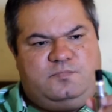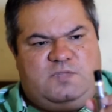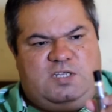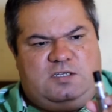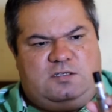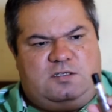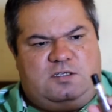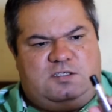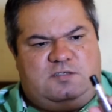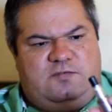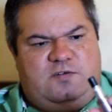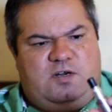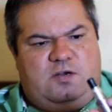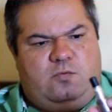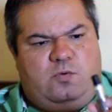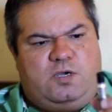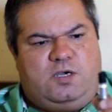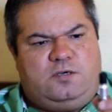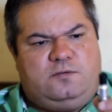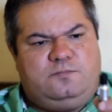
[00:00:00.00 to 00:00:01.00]
It does very
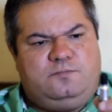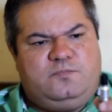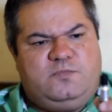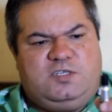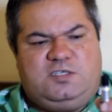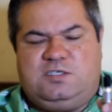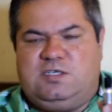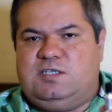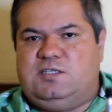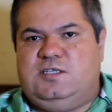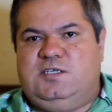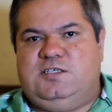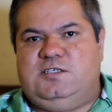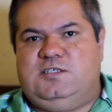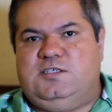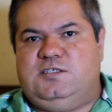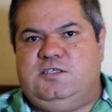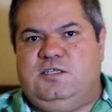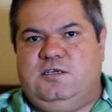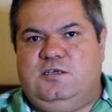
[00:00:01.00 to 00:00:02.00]
well. It's not the
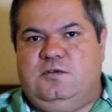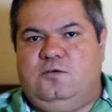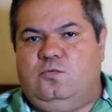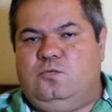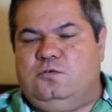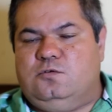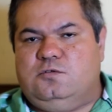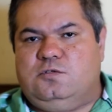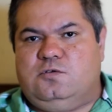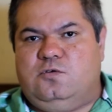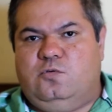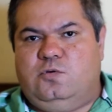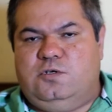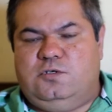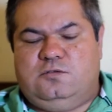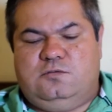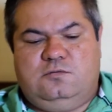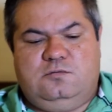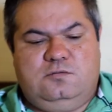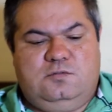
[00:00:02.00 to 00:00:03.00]
easiest thing in the world to
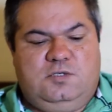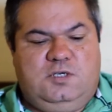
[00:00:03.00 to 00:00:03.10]
coil.